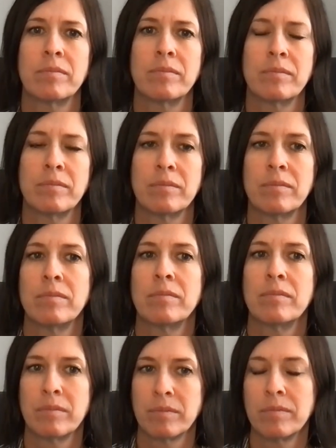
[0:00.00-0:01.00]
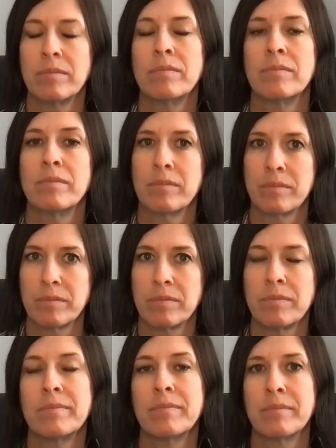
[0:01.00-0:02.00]

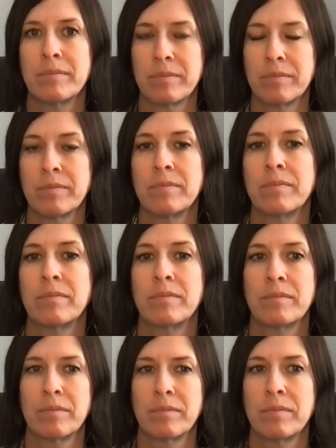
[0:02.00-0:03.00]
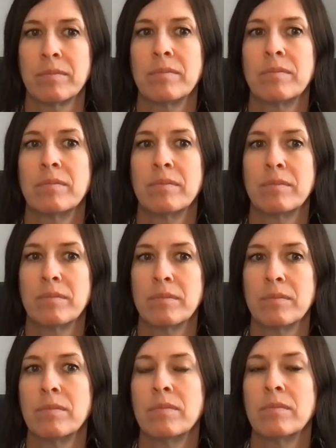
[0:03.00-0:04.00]

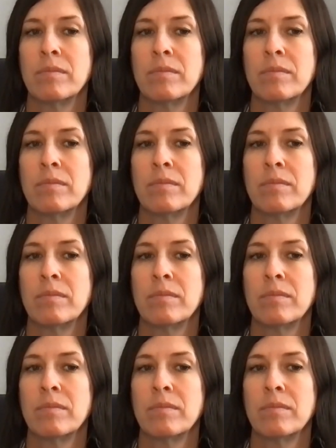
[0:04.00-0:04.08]
(not speaking)